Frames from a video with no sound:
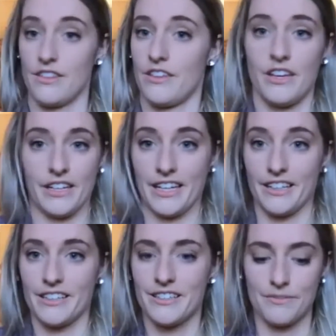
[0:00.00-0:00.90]

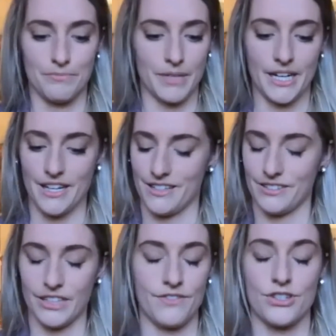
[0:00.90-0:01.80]
again, my
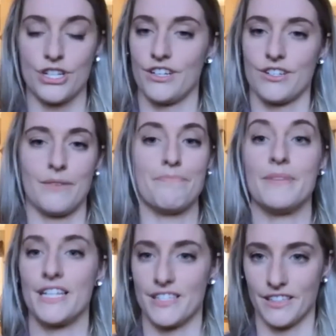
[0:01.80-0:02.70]
life changed
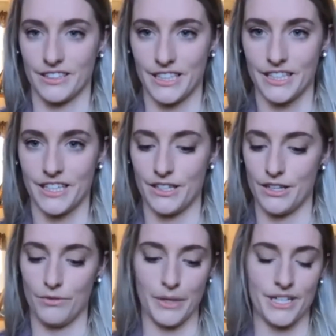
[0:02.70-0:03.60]
amazingly and
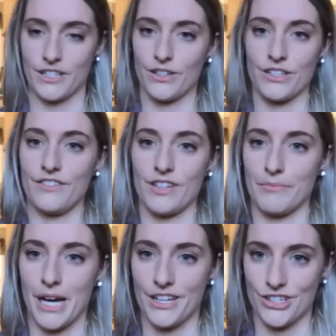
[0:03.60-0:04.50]
in ways I couldn't even
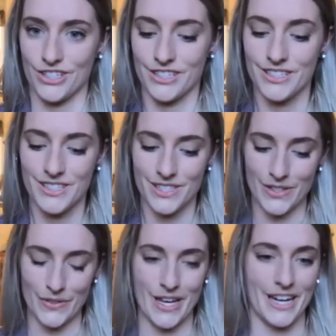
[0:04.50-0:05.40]
imagine.
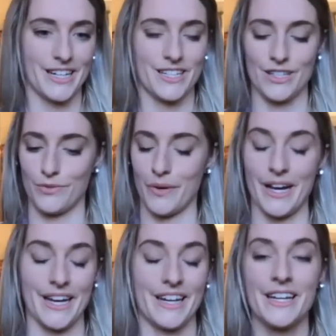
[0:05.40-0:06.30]
So that is
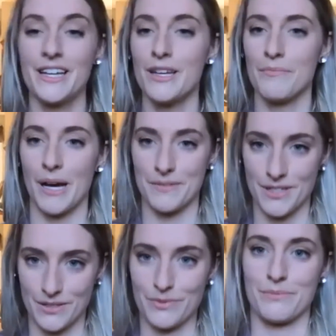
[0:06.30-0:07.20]
why
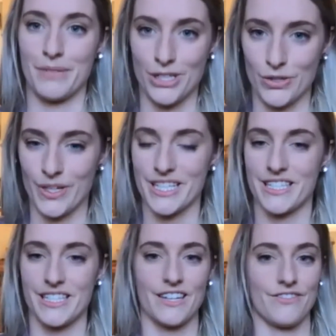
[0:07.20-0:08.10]
baptism was my choice
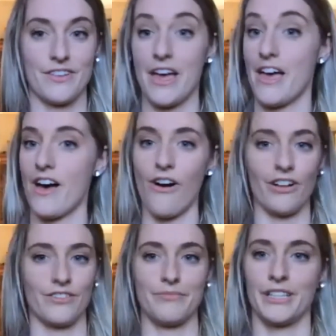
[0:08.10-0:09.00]
to give all
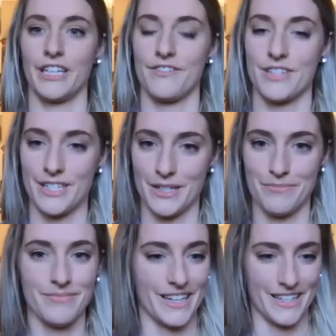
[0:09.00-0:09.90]
of my life to
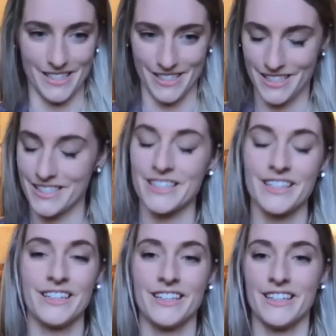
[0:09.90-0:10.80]
Him and
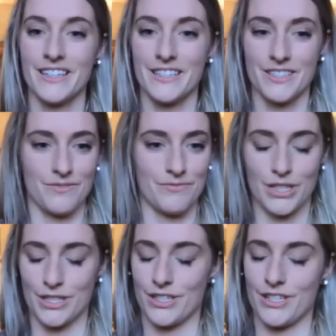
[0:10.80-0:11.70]

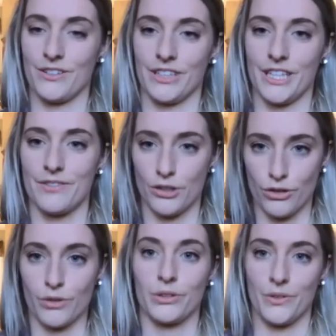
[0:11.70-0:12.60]
continue to live and
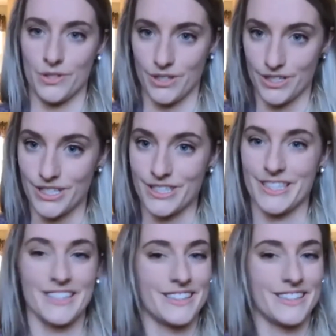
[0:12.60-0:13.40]
grow closer to